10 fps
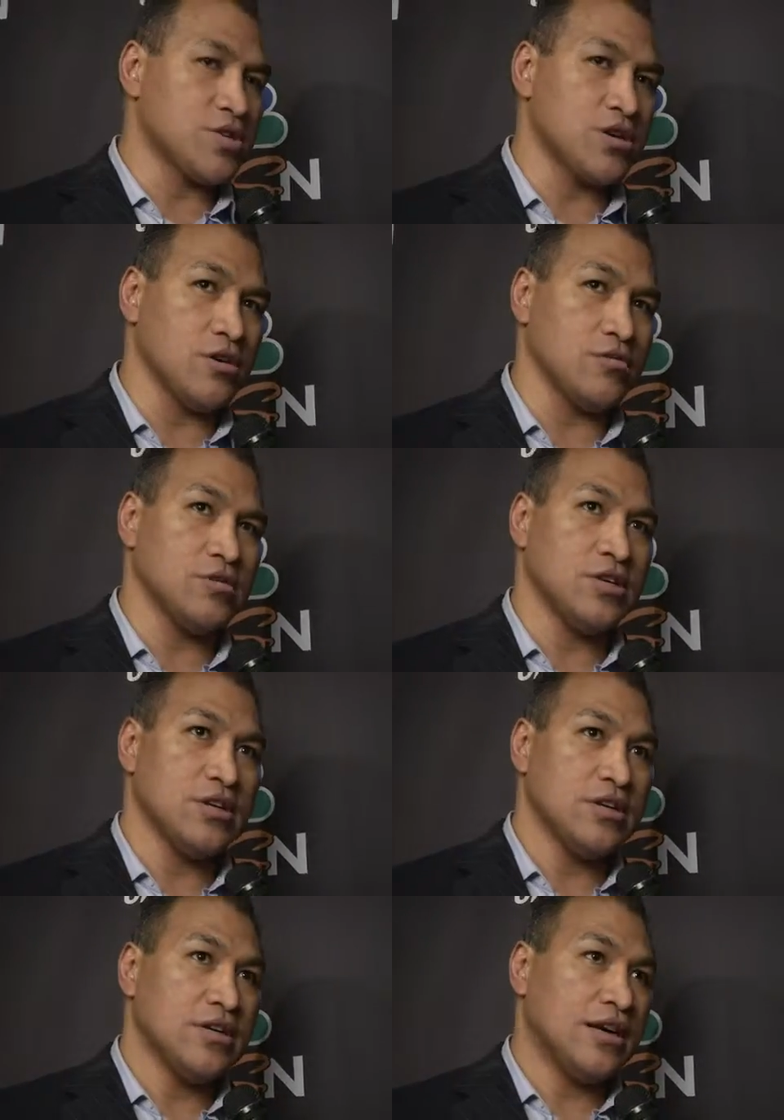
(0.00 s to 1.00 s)
So
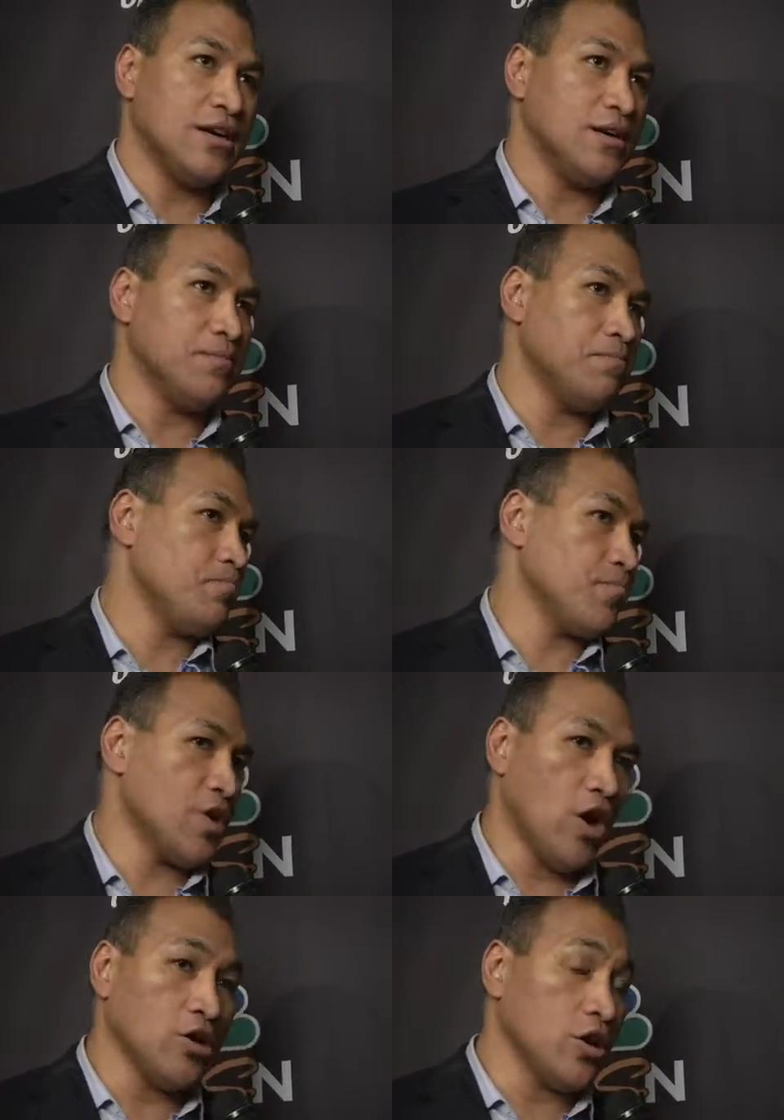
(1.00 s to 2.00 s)
all in
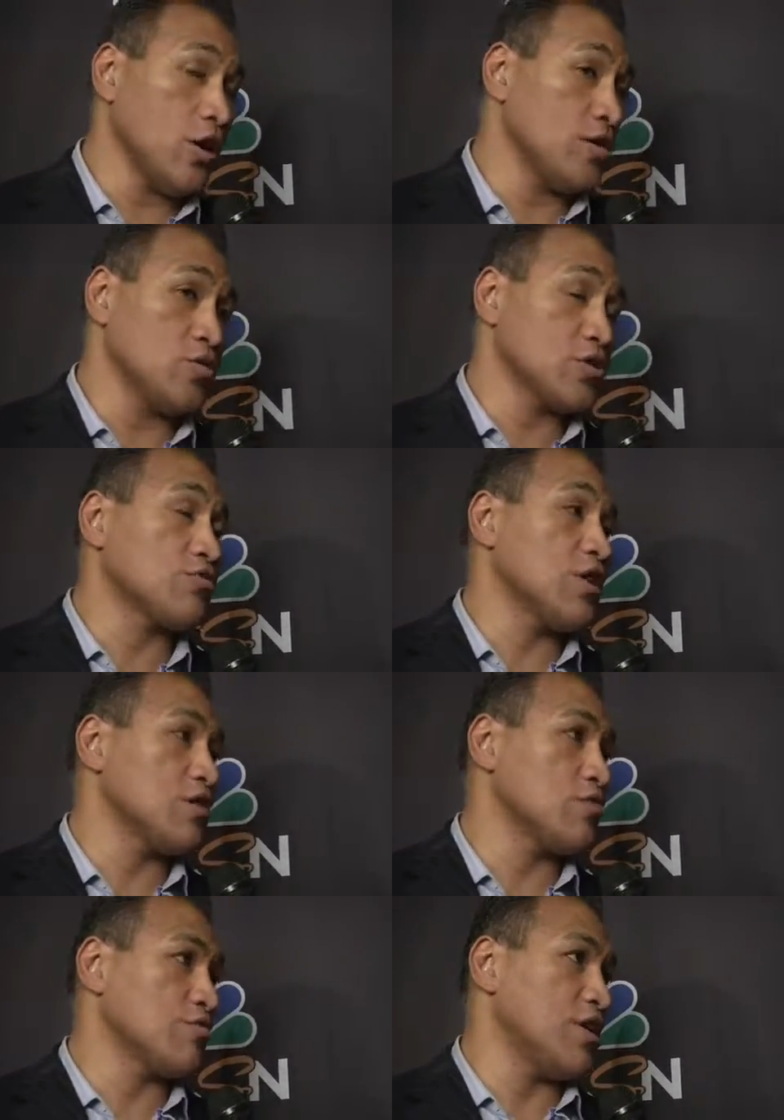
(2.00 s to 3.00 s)
all, it was a
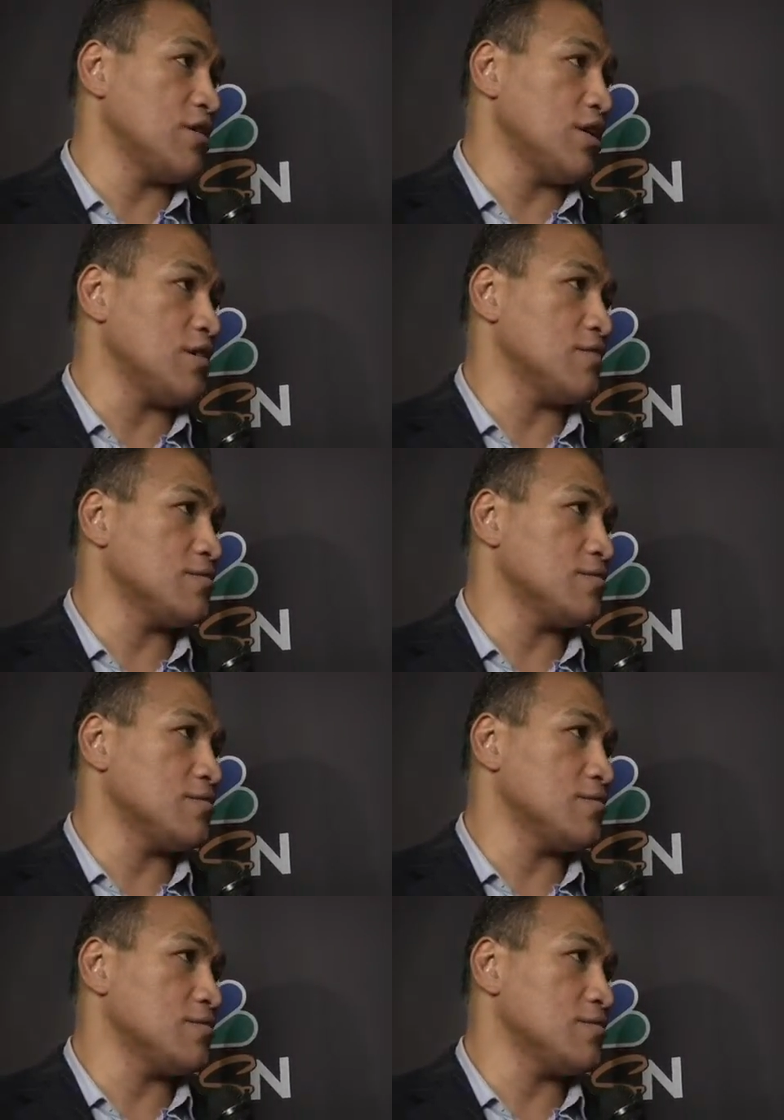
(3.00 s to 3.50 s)
great night.